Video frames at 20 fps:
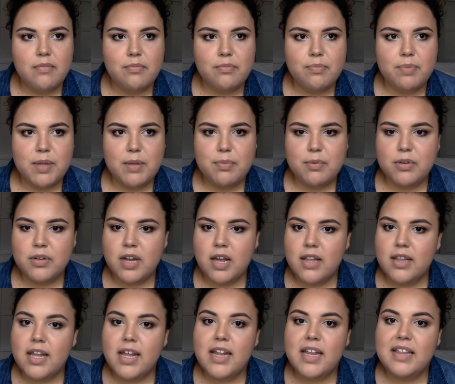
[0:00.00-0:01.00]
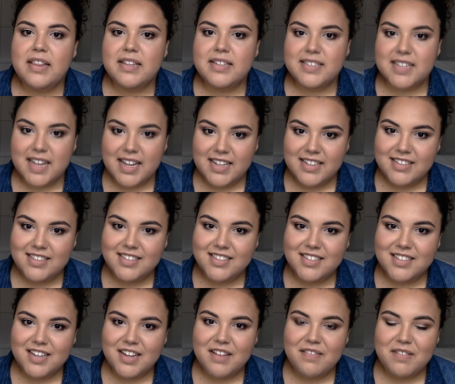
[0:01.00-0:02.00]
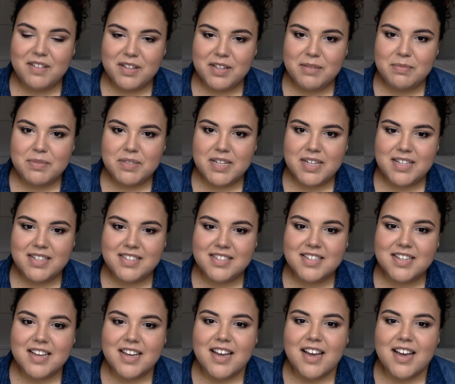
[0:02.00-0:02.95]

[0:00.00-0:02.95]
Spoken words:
people not liking the taste of the LipSense,